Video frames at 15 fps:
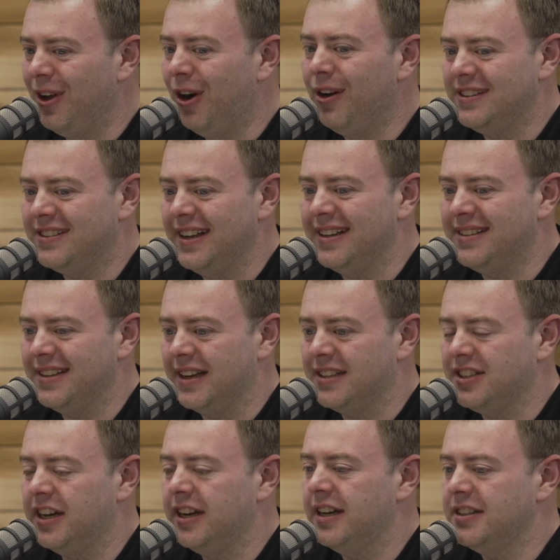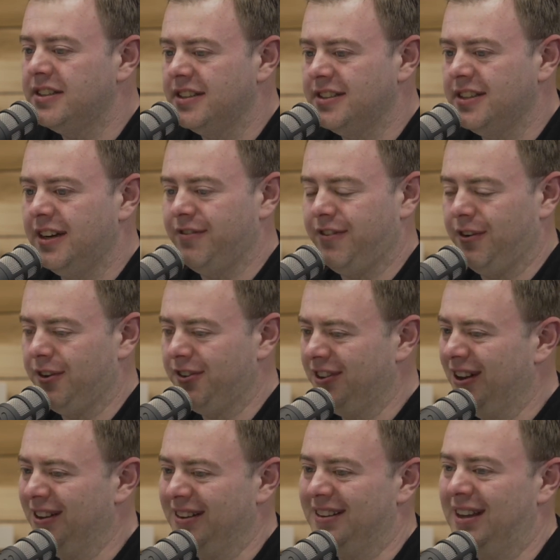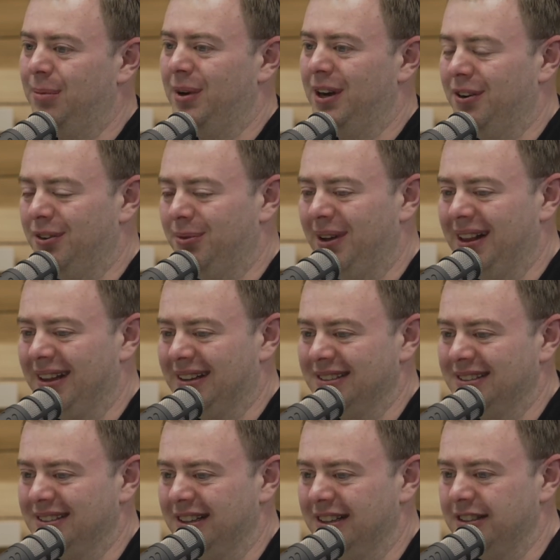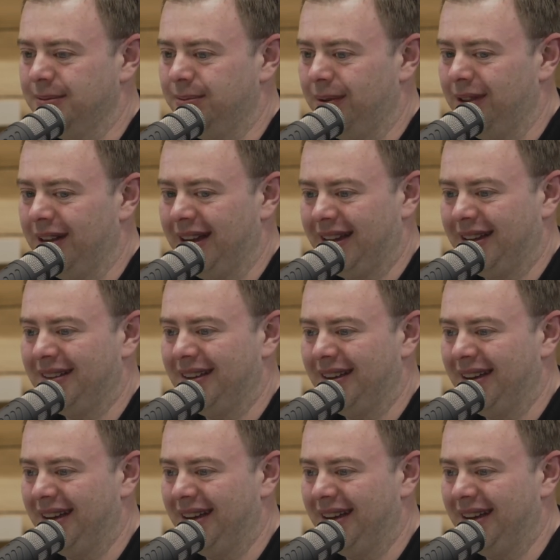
No, it's exciting. It's exciting for us and all the team here as well, because like